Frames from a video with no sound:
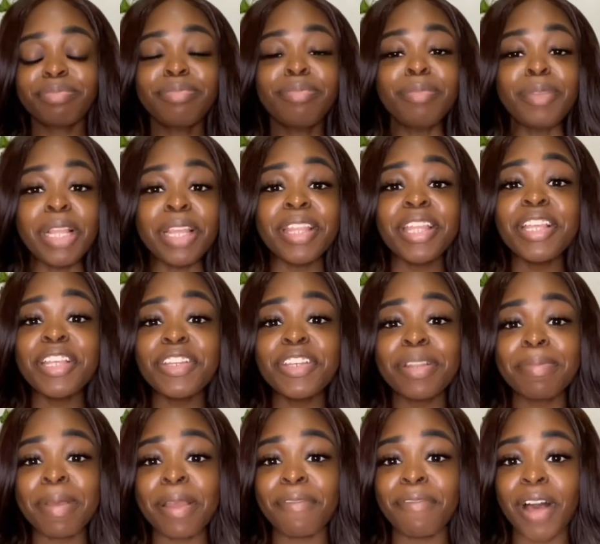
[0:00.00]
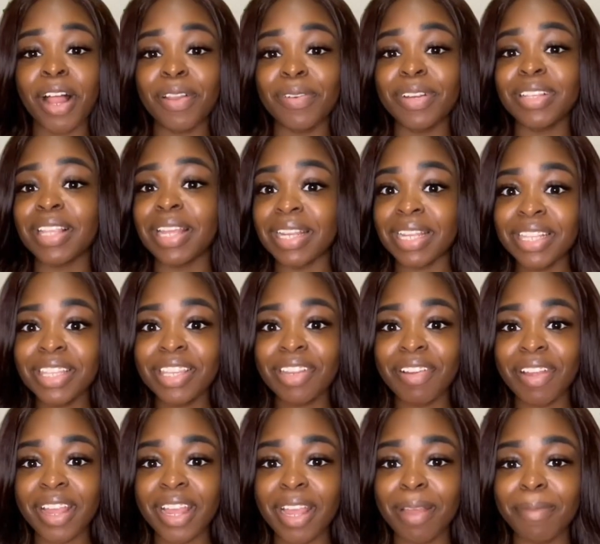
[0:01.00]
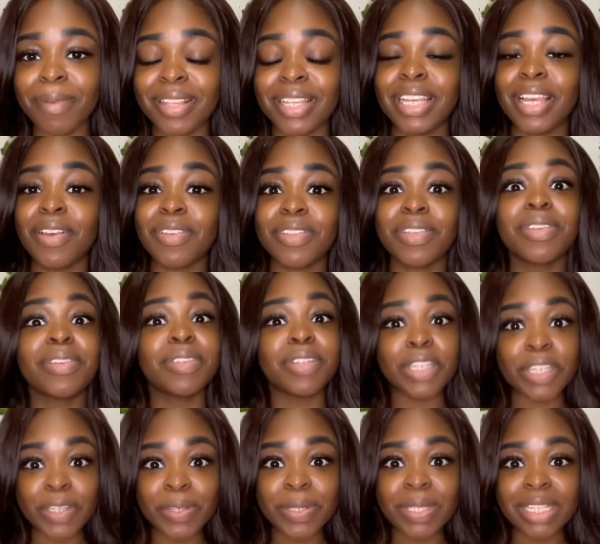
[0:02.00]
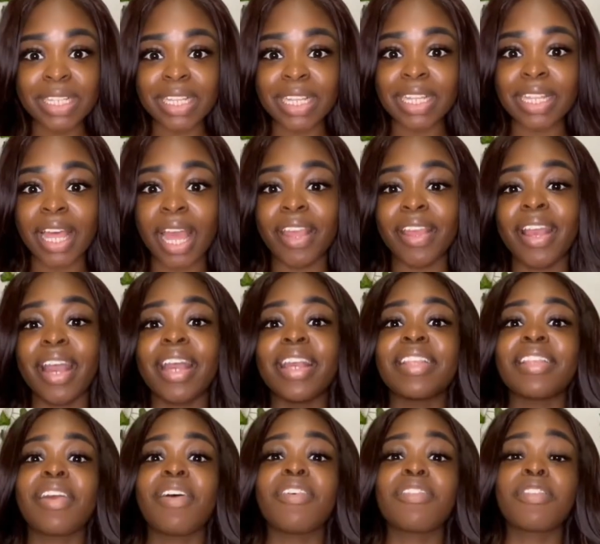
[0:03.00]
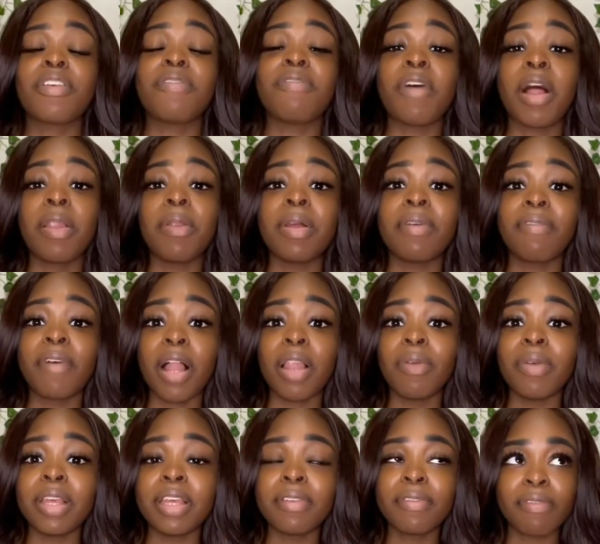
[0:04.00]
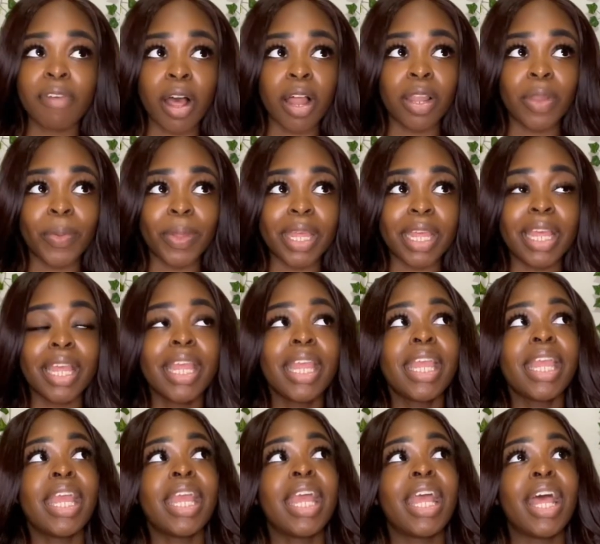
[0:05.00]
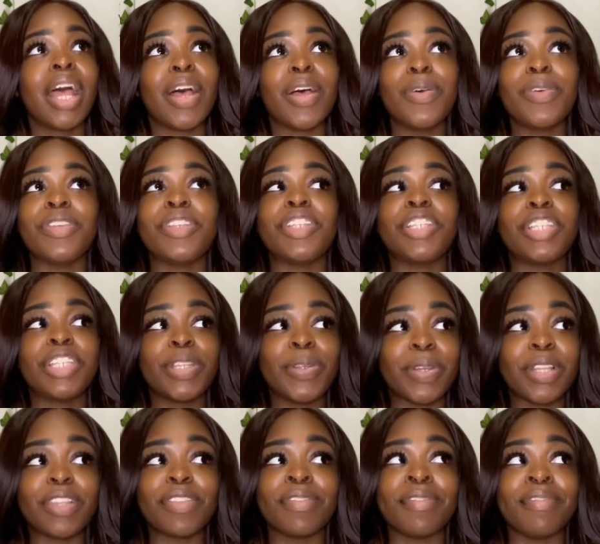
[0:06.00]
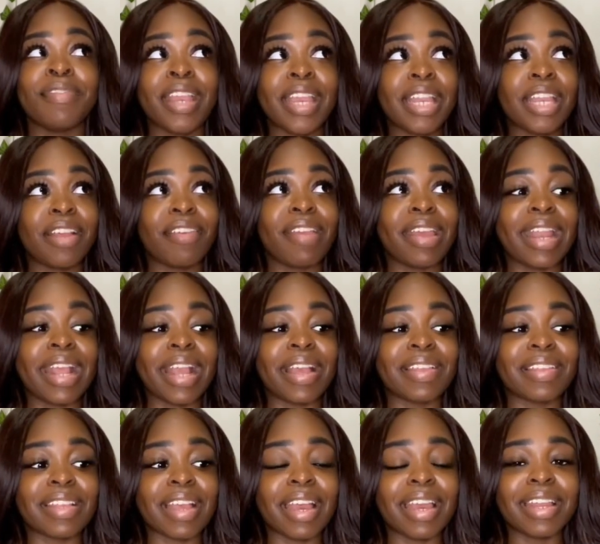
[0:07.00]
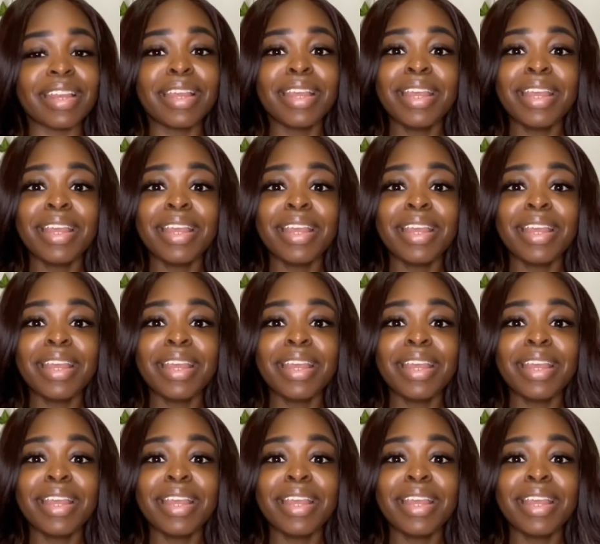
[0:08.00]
thank you to my followers on Instagram, because I also do see that you guys are also following. Oh shoot, it's raining outside.